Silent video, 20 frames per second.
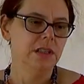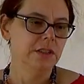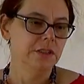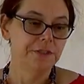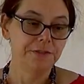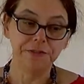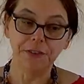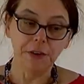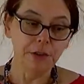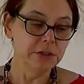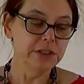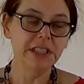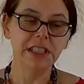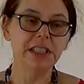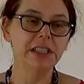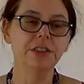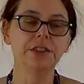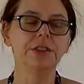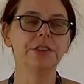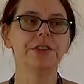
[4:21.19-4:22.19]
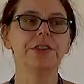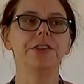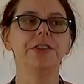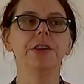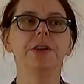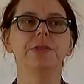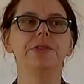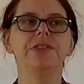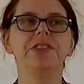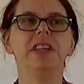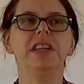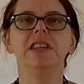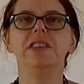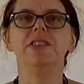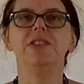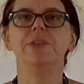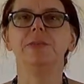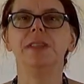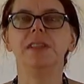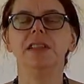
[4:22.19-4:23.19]
Folded in earth those
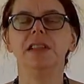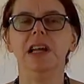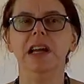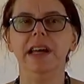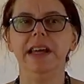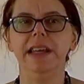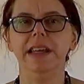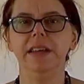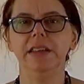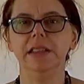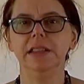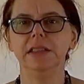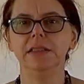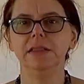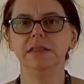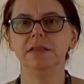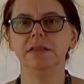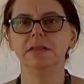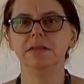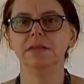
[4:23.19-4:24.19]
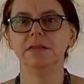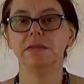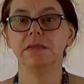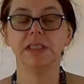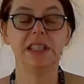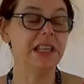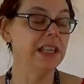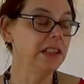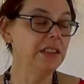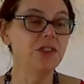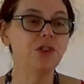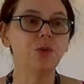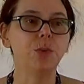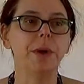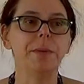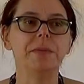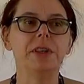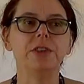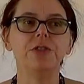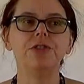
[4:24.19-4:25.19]
kinsmen lie,
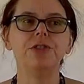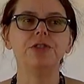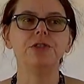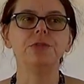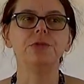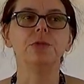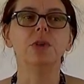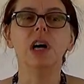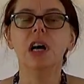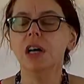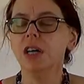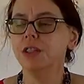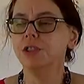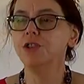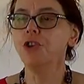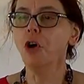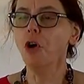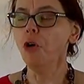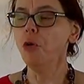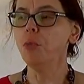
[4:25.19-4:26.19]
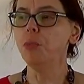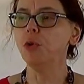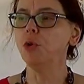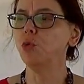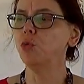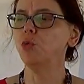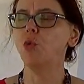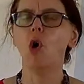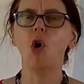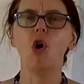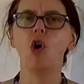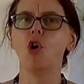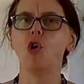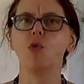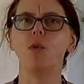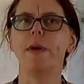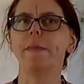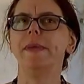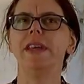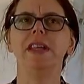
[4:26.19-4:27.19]
kinswomen too, noble war
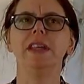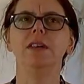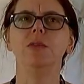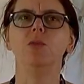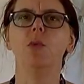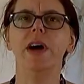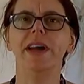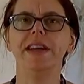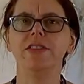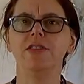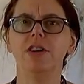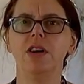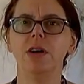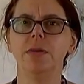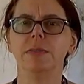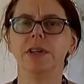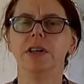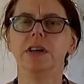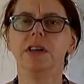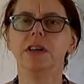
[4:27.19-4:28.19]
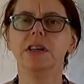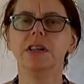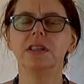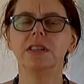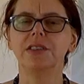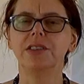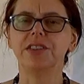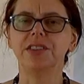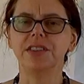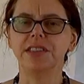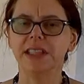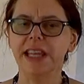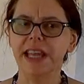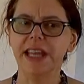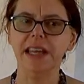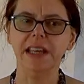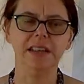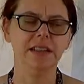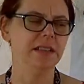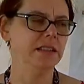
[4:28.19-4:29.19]
women in white armor,
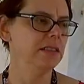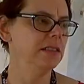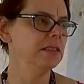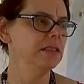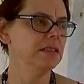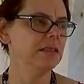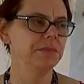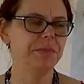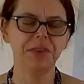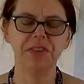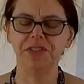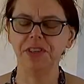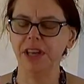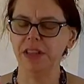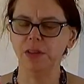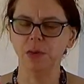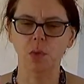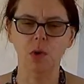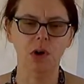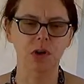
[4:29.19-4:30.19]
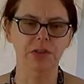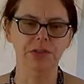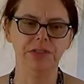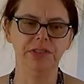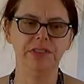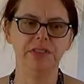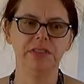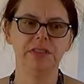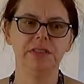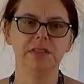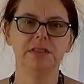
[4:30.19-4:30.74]
slain beside the walls.